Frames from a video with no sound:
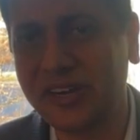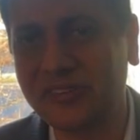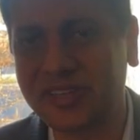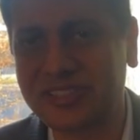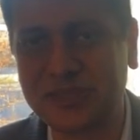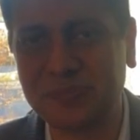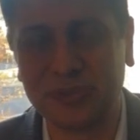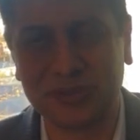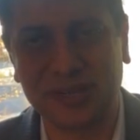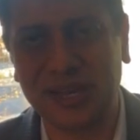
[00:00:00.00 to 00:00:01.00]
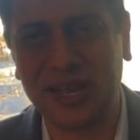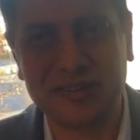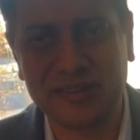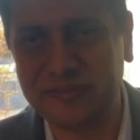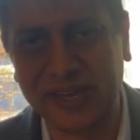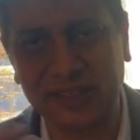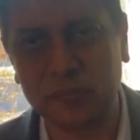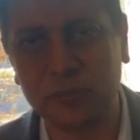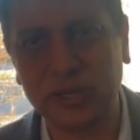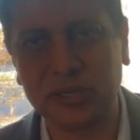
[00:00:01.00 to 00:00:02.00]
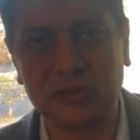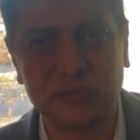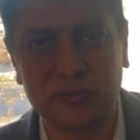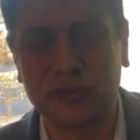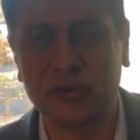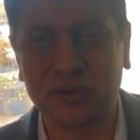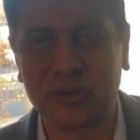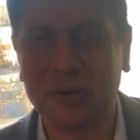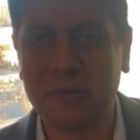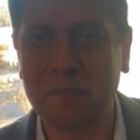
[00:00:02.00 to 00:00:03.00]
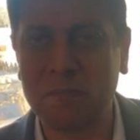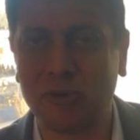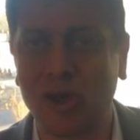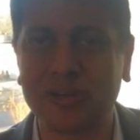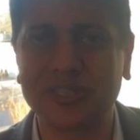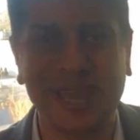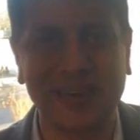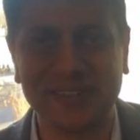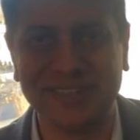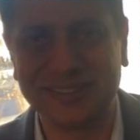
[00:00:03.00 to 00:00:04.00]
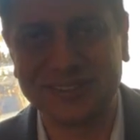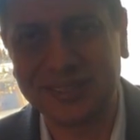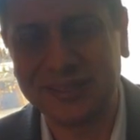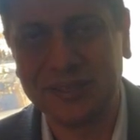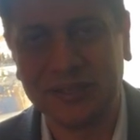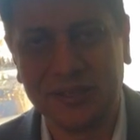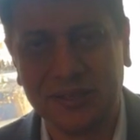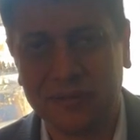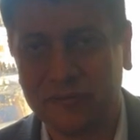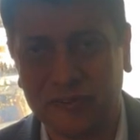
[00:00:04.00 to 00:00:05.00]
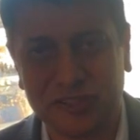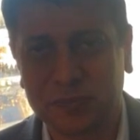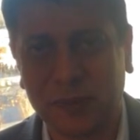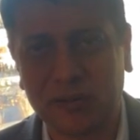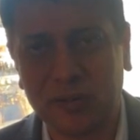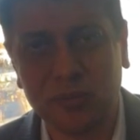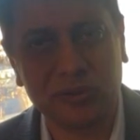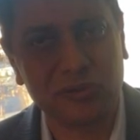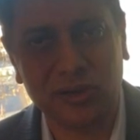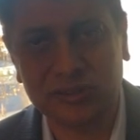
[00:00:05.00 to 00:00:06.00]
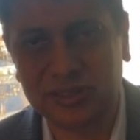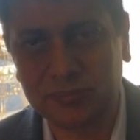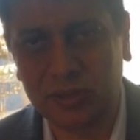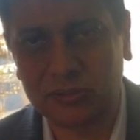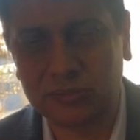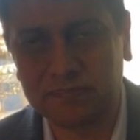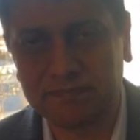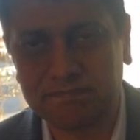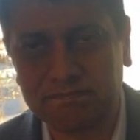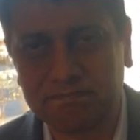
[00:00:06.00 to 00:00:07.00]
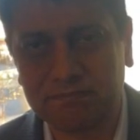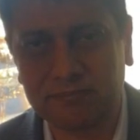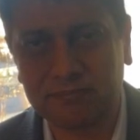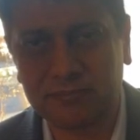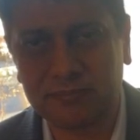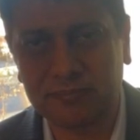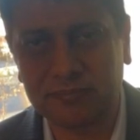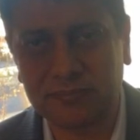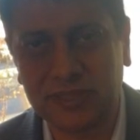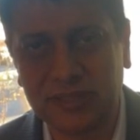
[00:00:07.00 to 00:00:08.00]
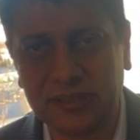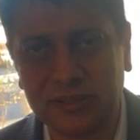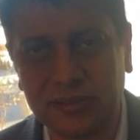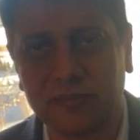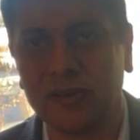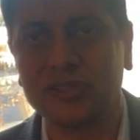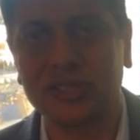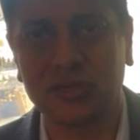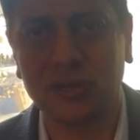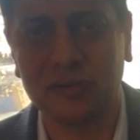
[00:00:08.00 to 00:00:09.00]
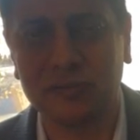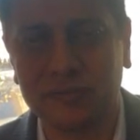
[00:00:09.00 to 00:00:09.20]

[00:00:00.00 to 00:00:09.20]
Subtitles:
interesting book, and I'll divide that book into four broad categories. First part of the book talks about the evolution of